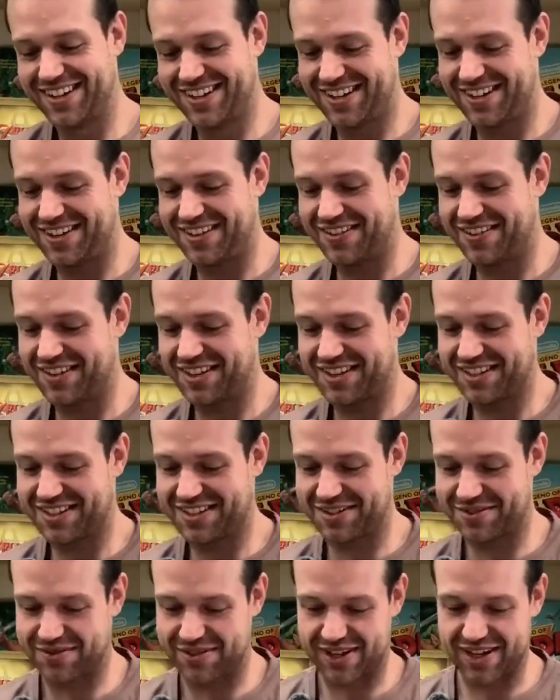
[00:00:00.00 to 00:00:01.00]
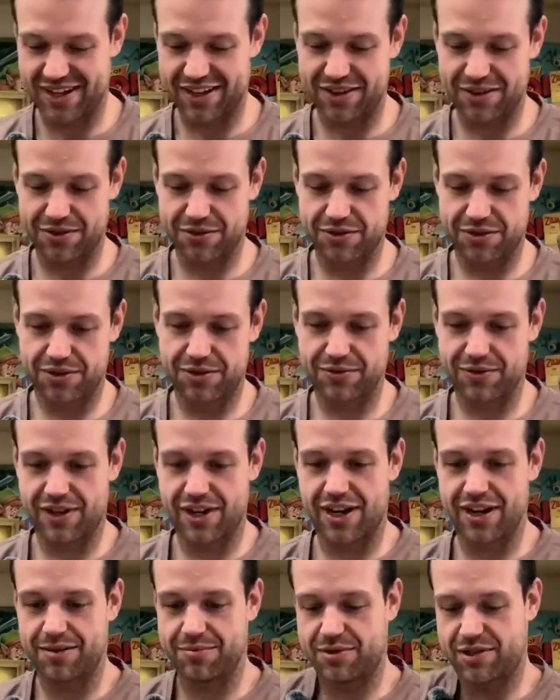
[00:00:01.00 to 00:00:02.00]
Alright, so we got those 3
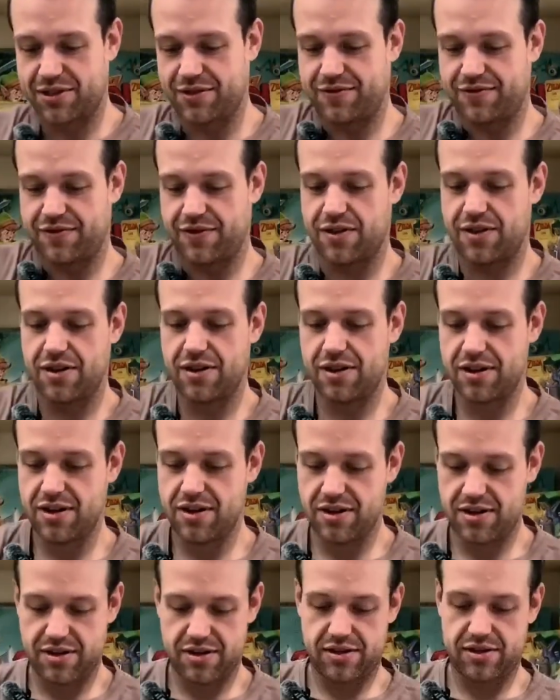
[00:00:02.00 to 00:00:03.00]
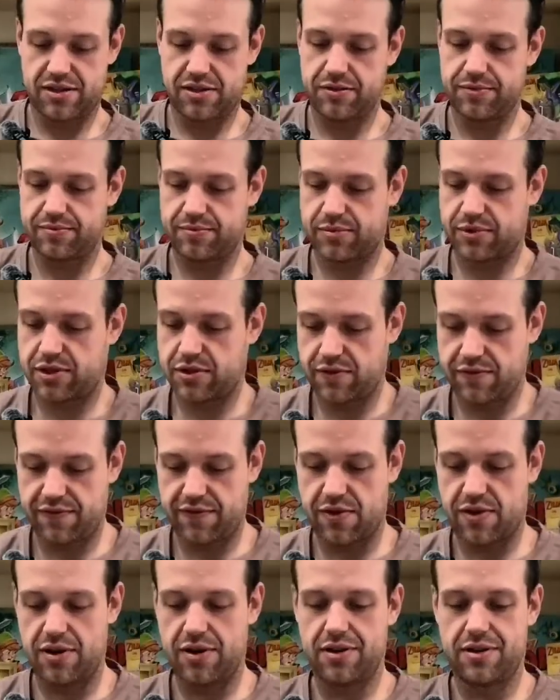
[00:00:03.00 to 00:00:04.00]
items so far. So
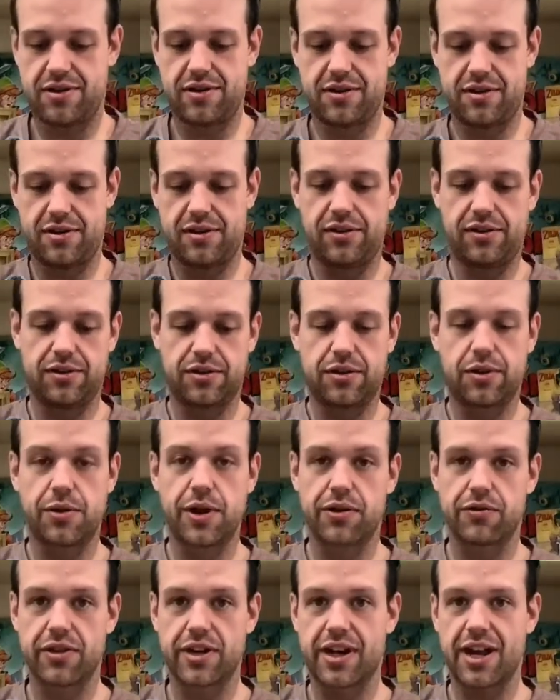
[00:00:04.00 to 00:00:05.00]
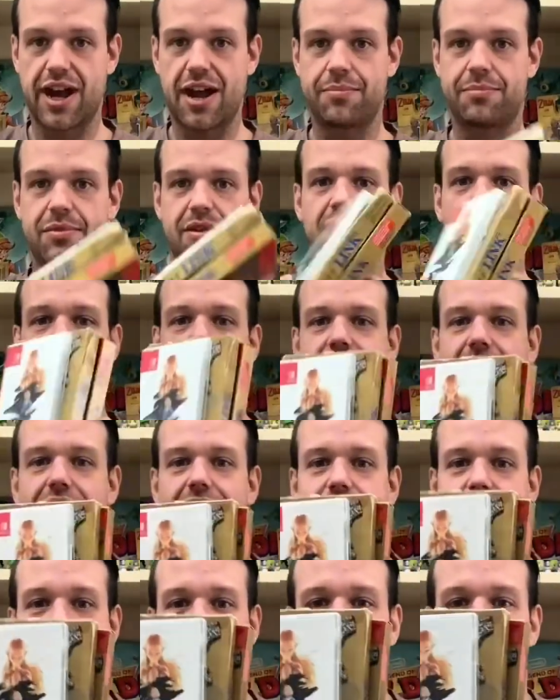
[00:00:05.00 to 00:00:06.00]
far, a little quick recap.
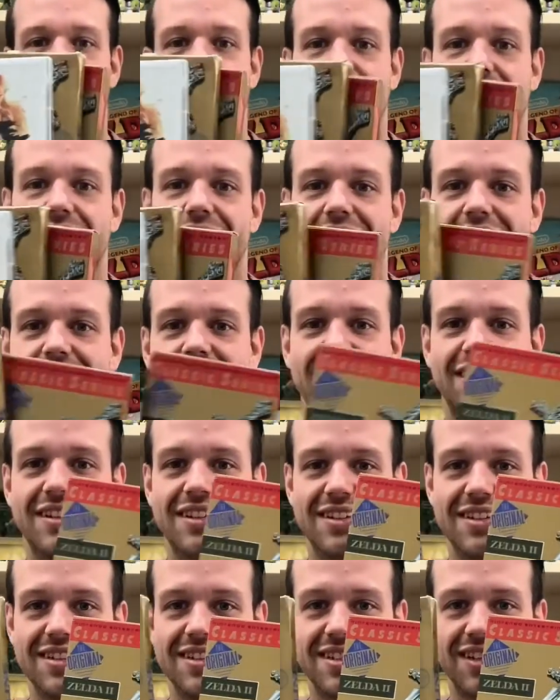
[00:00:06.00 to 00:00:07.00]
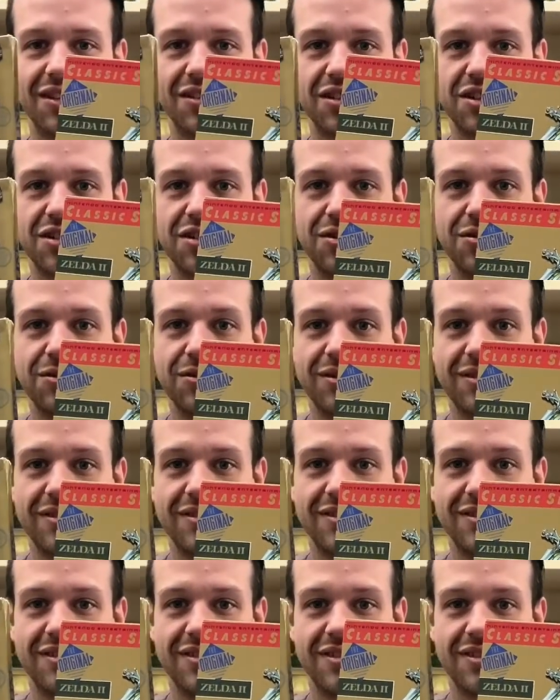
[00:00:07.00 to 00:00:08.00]
We got Zelda 2,
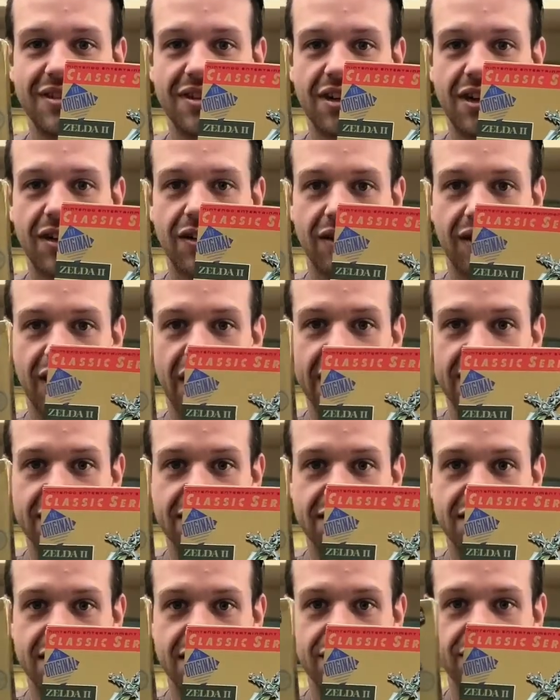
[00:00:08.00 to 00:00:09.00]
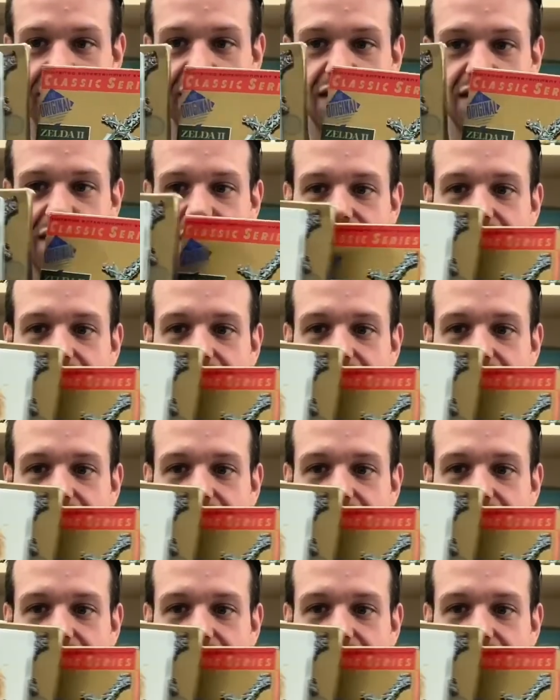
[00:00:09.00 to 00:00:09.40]
Classic Series,